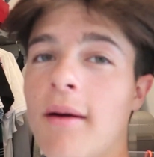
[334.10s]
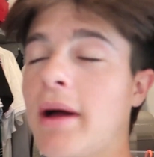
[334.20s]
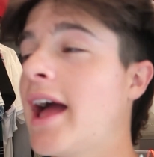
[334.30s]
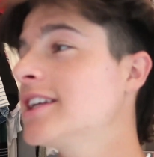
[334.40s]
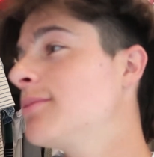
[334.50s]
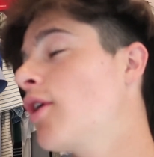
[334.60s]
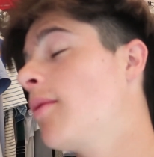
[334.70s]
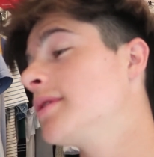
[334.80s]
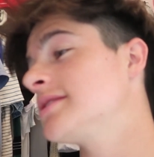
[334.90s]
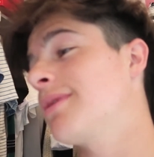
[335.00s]
I actually
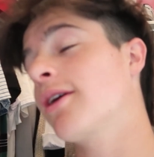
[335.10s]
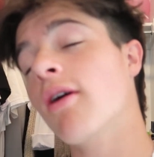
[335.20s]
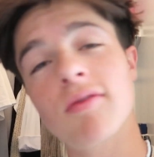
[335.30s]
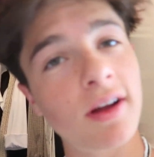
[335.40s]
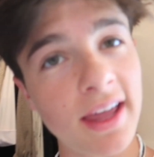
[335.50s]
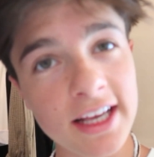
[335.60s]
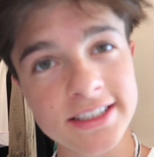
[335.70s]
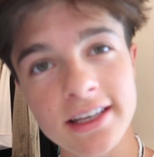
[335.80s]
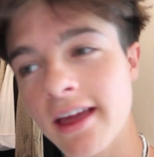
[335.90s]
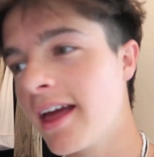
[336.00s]
promised my girlfriend
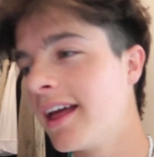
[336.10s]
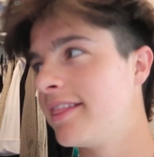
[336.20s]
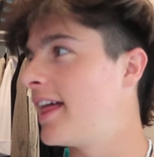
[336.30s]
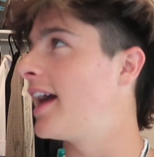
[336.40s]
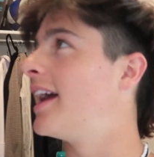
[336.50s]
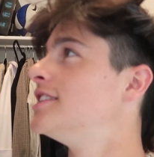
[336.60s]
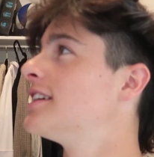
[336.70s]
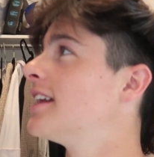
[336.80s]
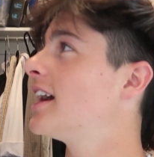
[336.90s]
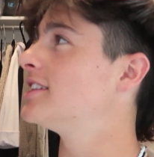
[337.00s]
Kesley that
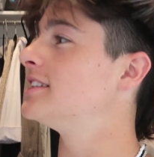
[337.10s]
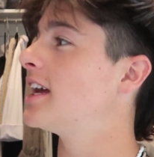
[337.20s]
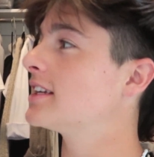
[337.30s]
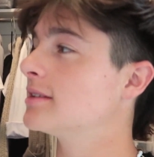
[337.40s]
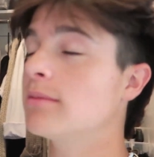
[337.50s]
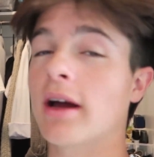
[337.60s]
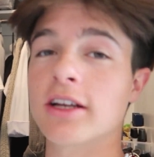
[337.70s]
she could actually take some of